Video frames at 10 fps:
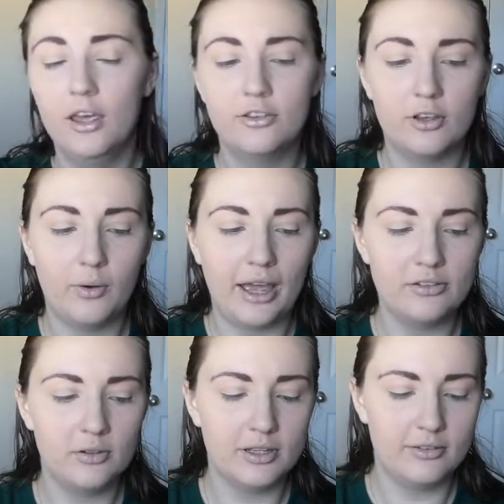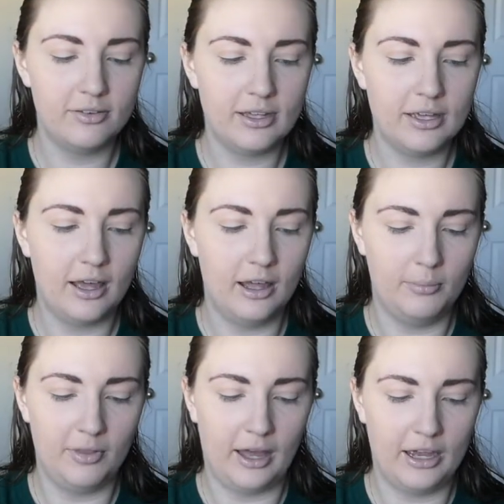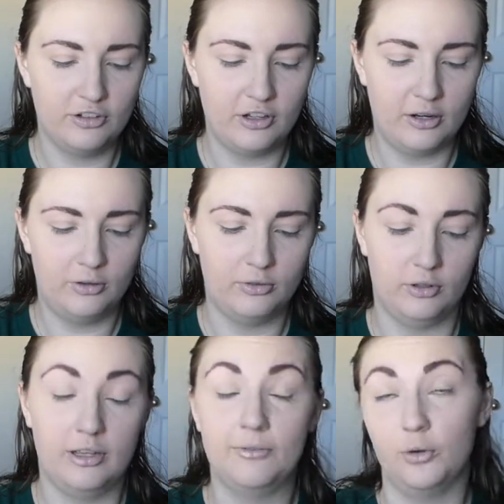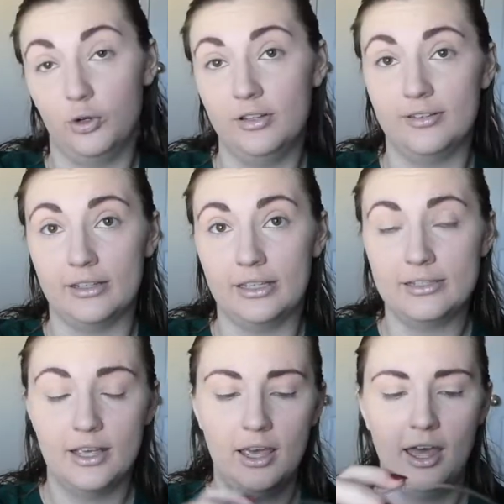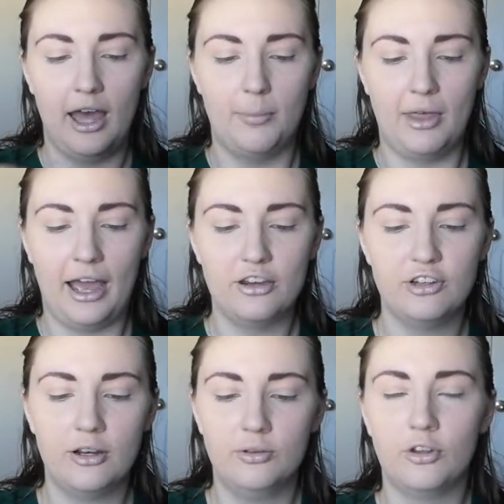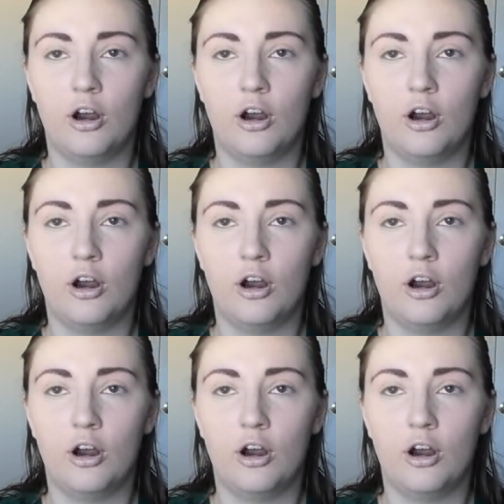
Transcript: So as you can see, the eyeshadows, or if you could see it, the eyeshadows